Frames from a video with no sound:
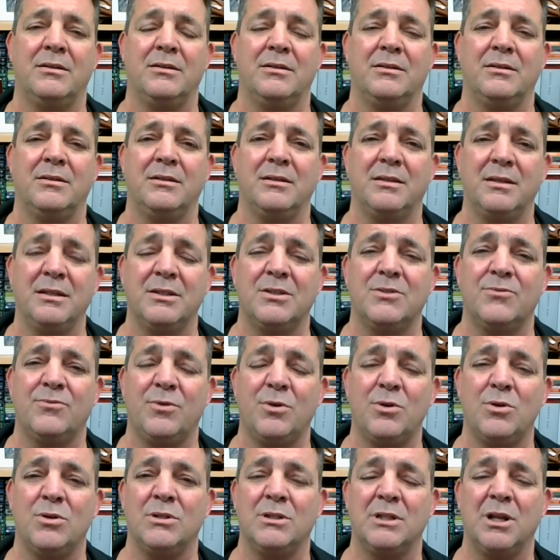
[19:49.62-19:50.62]
this
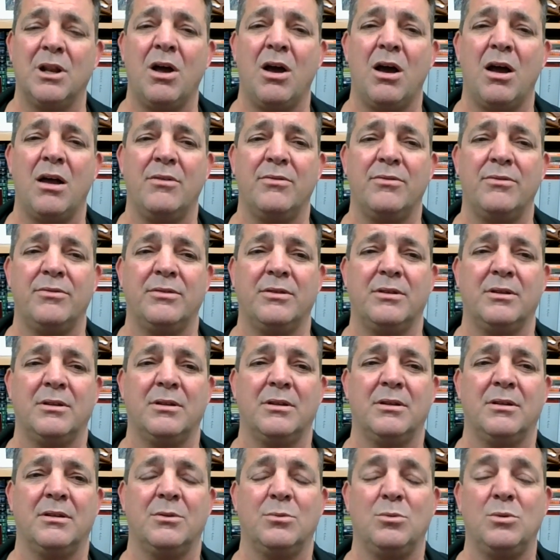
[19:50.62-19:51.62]
for his life.
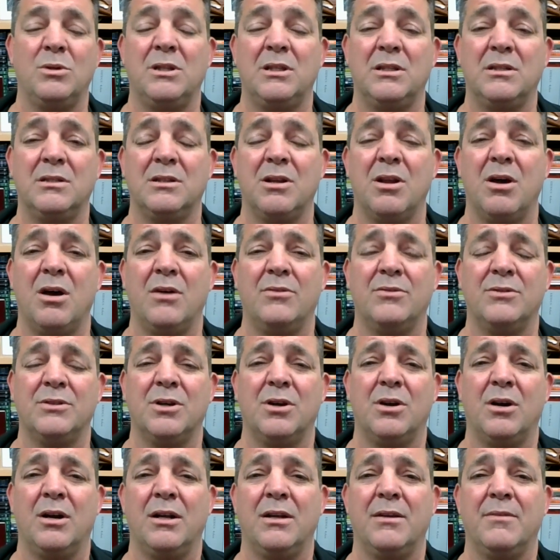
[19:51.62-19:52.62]
with his life,
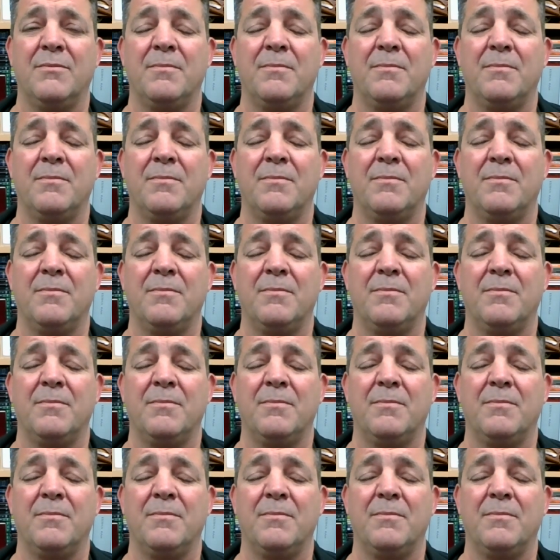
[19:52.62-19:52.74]
sorry.